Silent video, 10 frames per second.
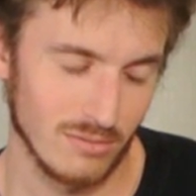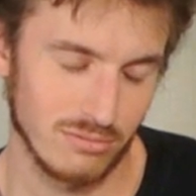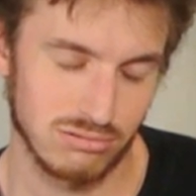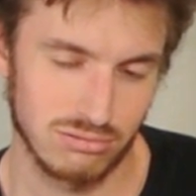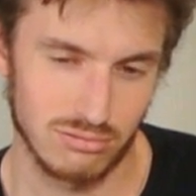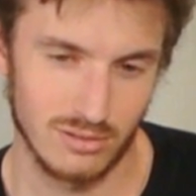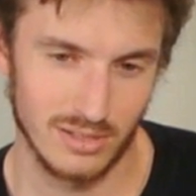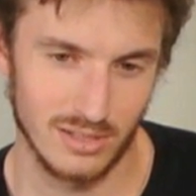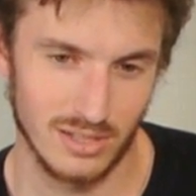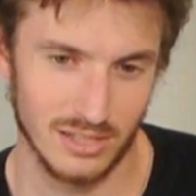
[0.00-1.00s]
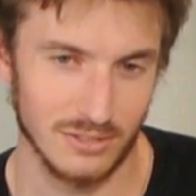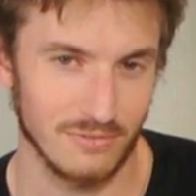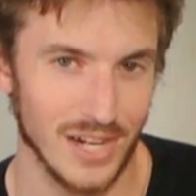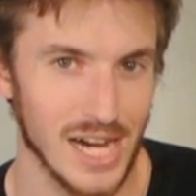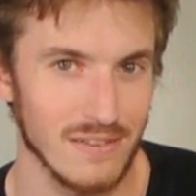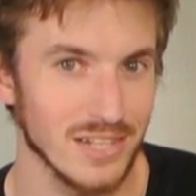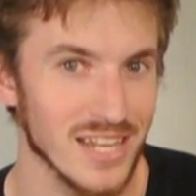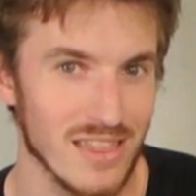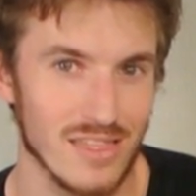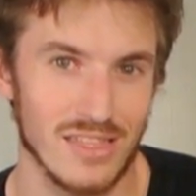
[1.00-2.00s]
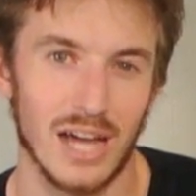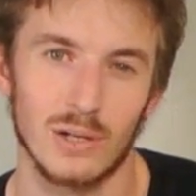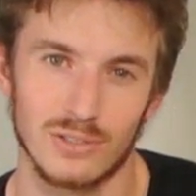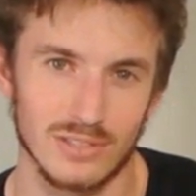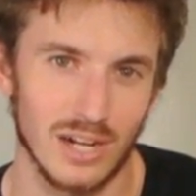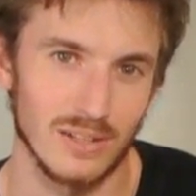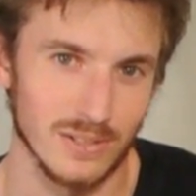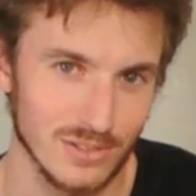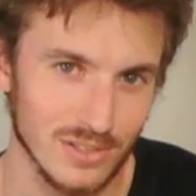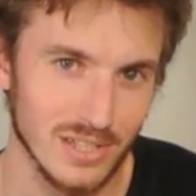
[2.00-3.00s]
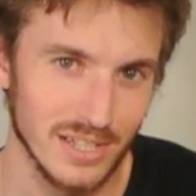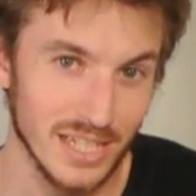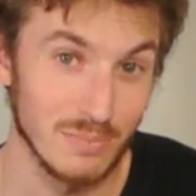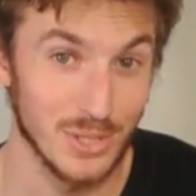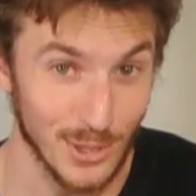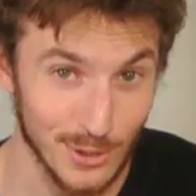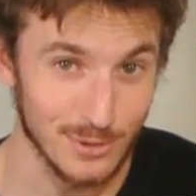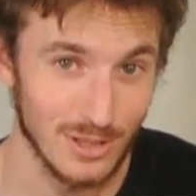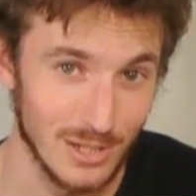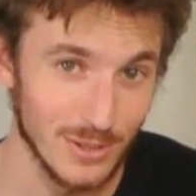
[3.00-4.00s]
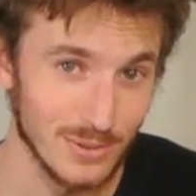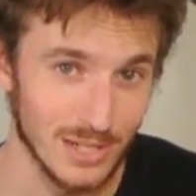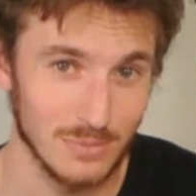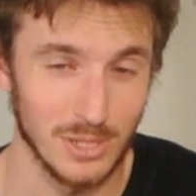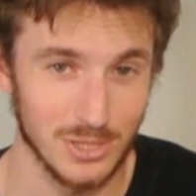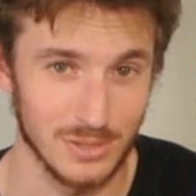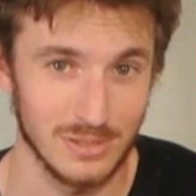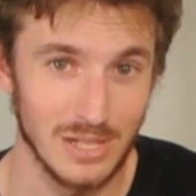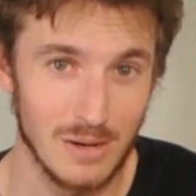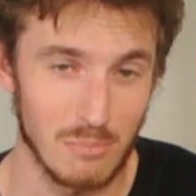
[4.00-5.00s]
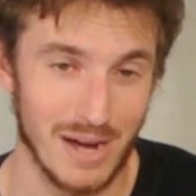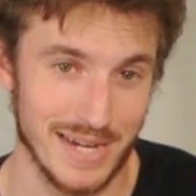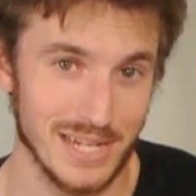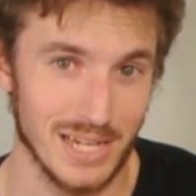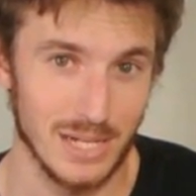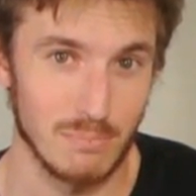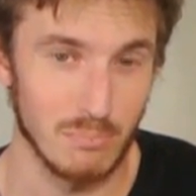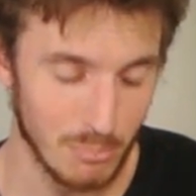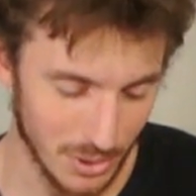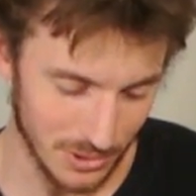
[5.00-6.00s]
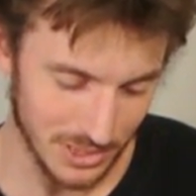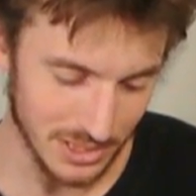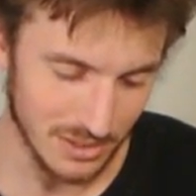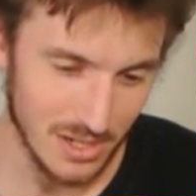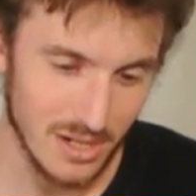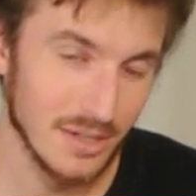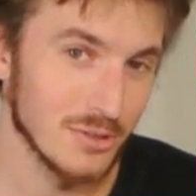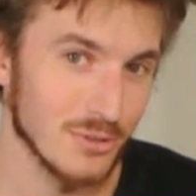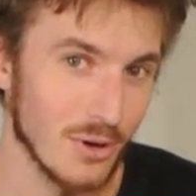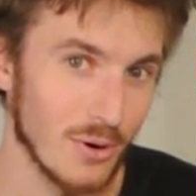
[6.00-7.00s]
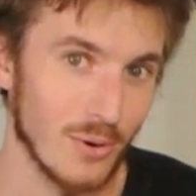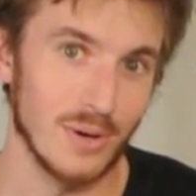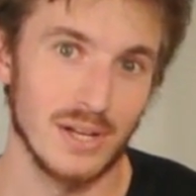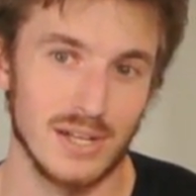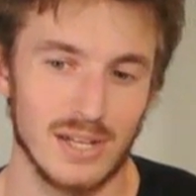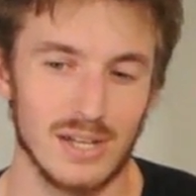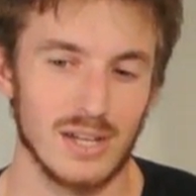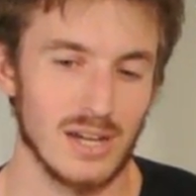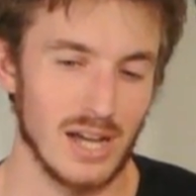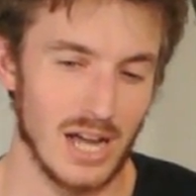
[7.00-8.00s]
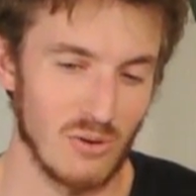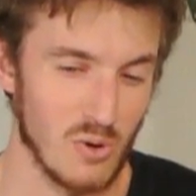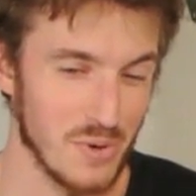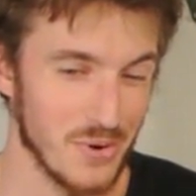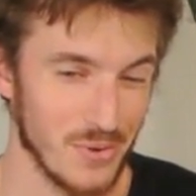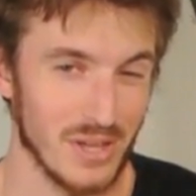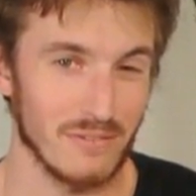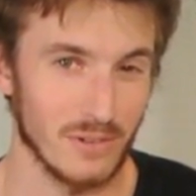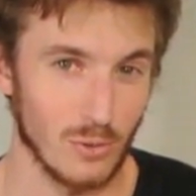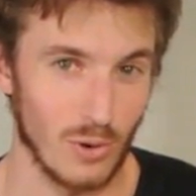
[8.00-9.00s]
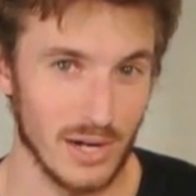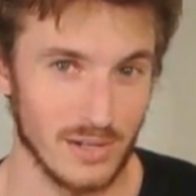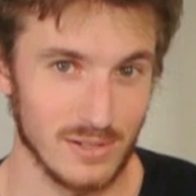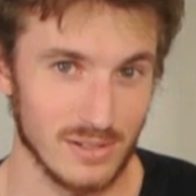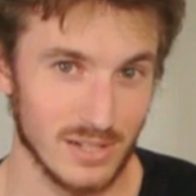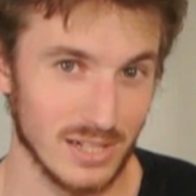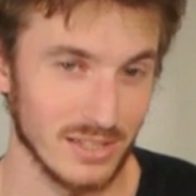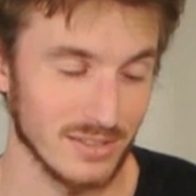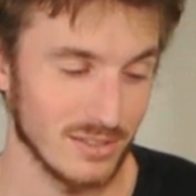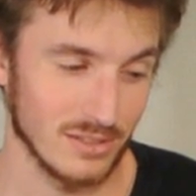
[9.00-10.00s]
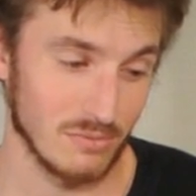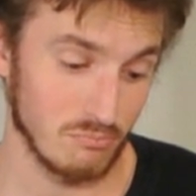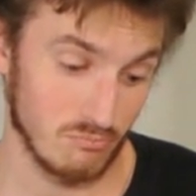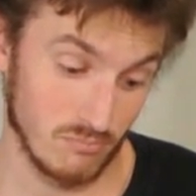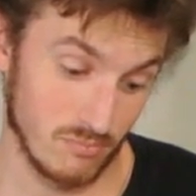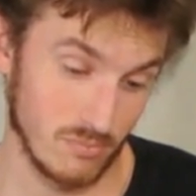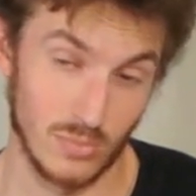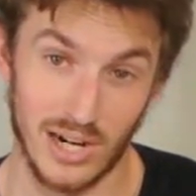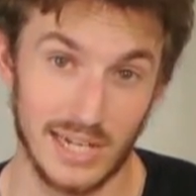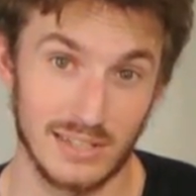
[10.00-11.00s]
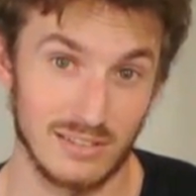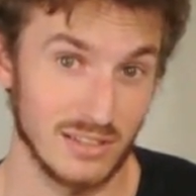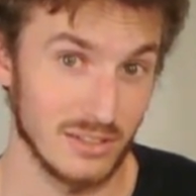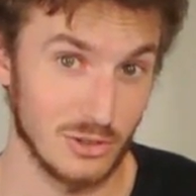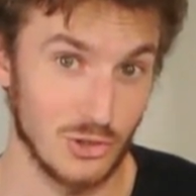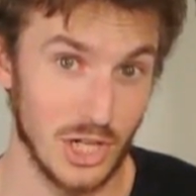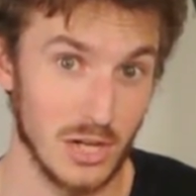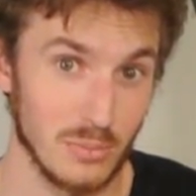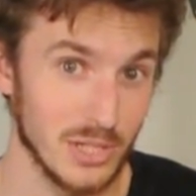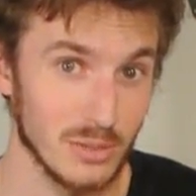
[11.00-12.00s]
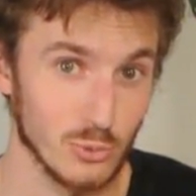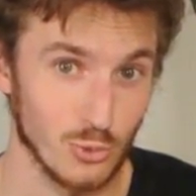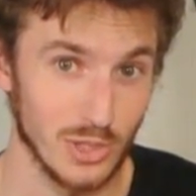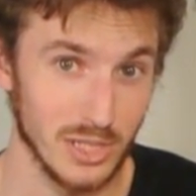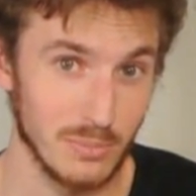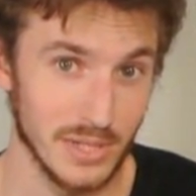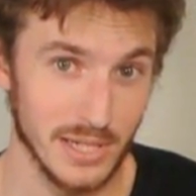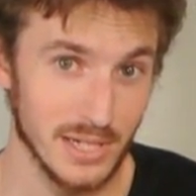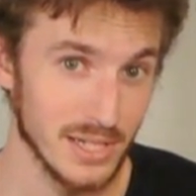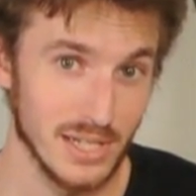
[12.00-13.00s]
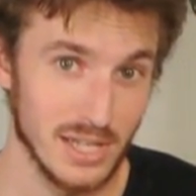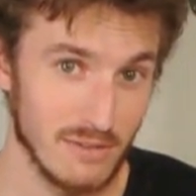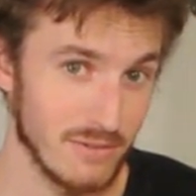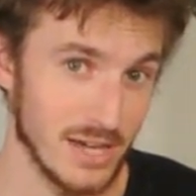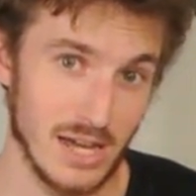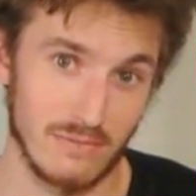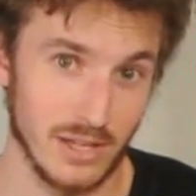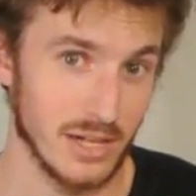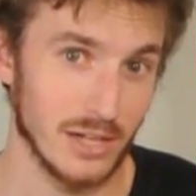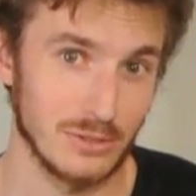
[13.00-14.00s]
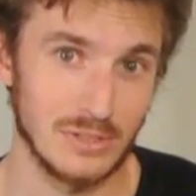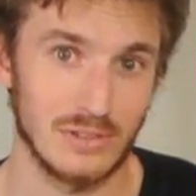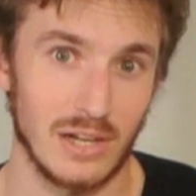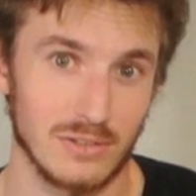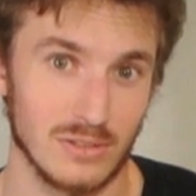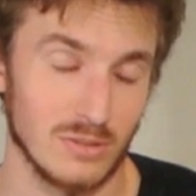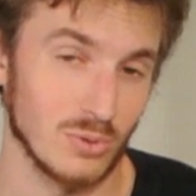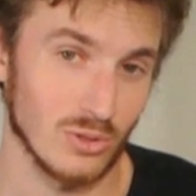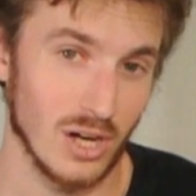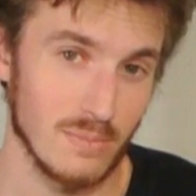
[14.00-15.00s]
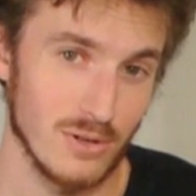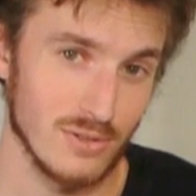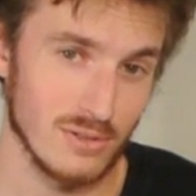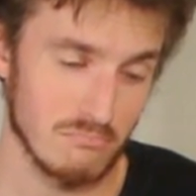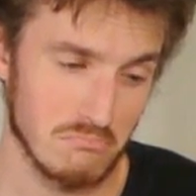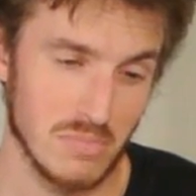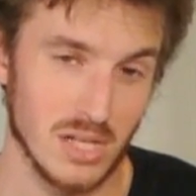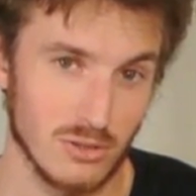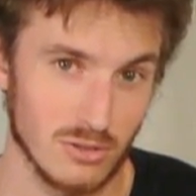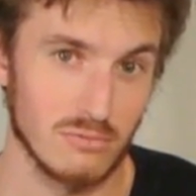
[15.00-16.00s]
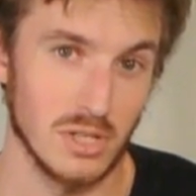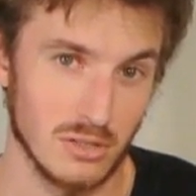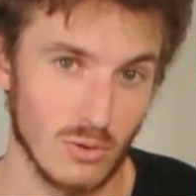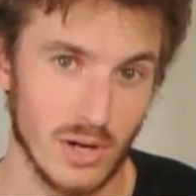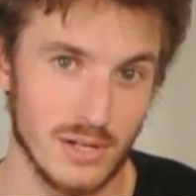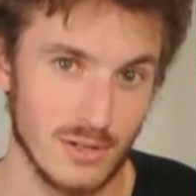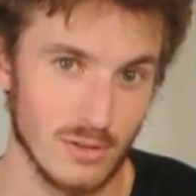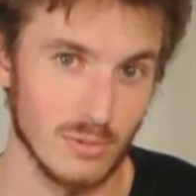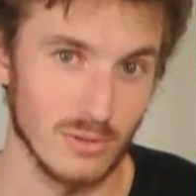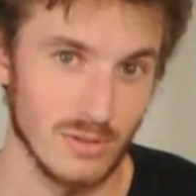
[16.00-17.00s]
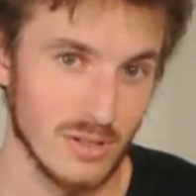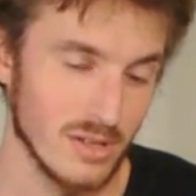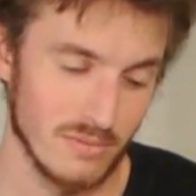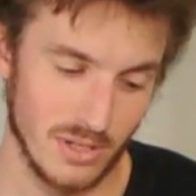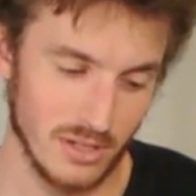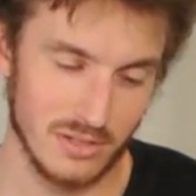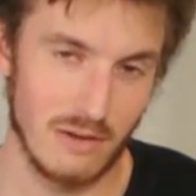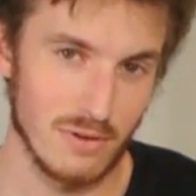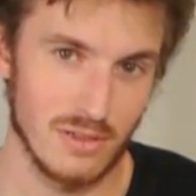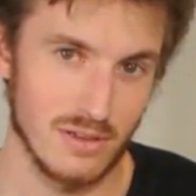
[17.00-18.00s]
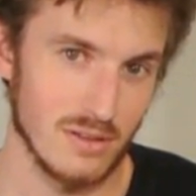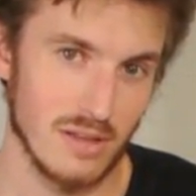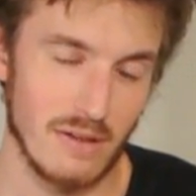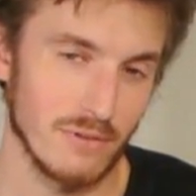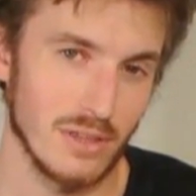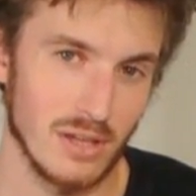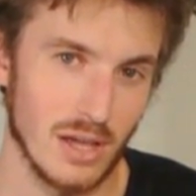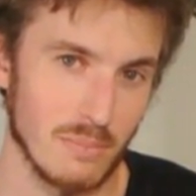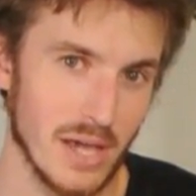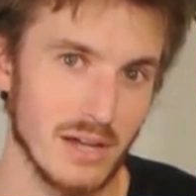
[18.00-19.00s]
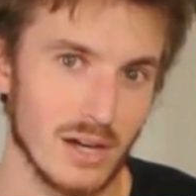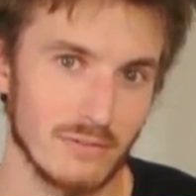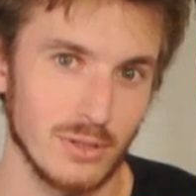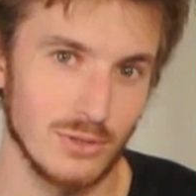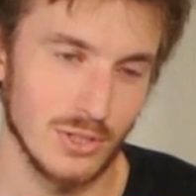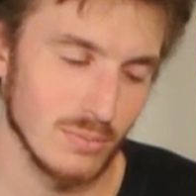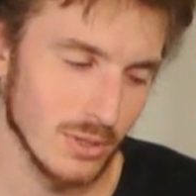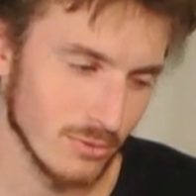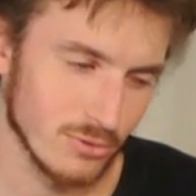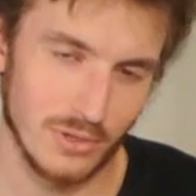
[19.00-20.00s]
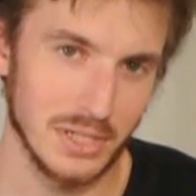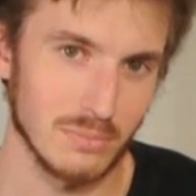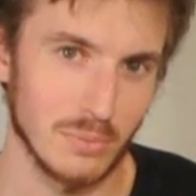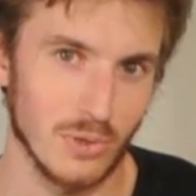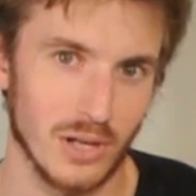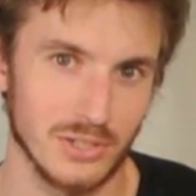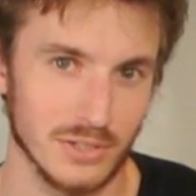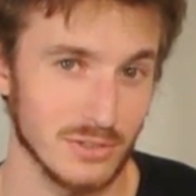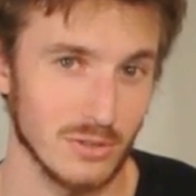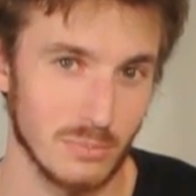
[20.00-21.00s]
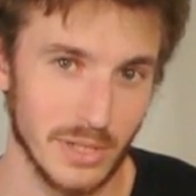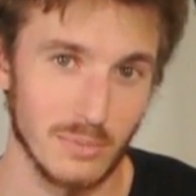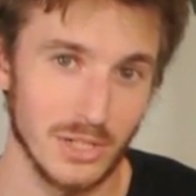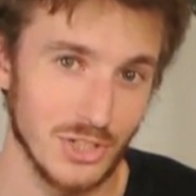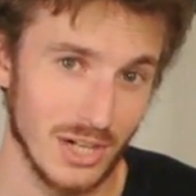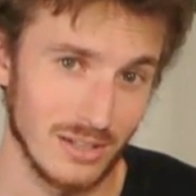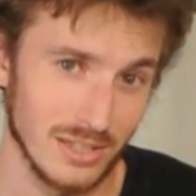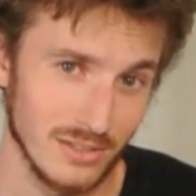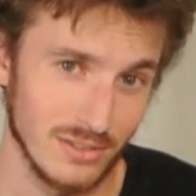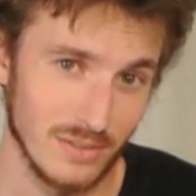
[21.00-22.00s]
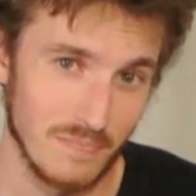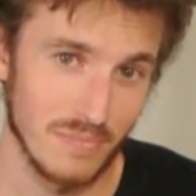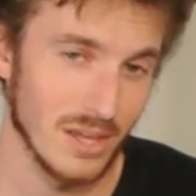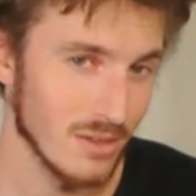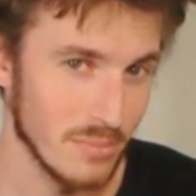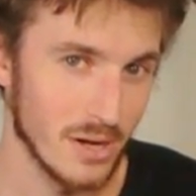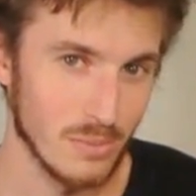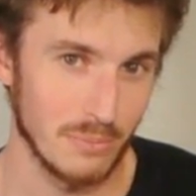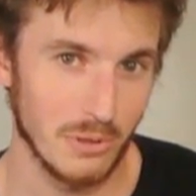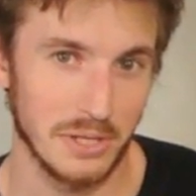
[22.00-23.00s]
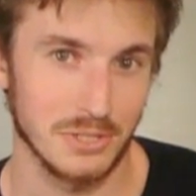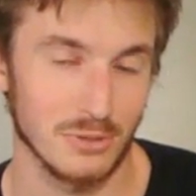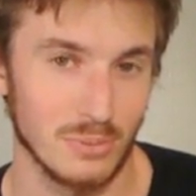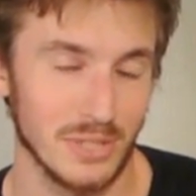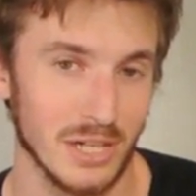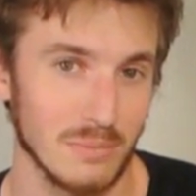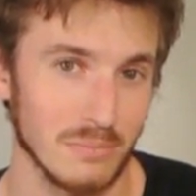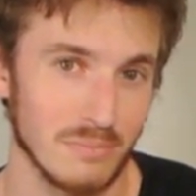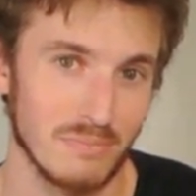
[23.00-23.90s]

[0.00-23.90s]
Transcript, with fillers: at least five to ten thousand dollars in materials alone, not to mention my time building it. So I won't be doing that for a while, unless miraculously this channel becomes really big. If I have like hundreds of thousands of subscribers, it's it's quite doable. Because everything everything I make off YouTube goes straight into my projects. So the bigger my channel is, the better my projects would become.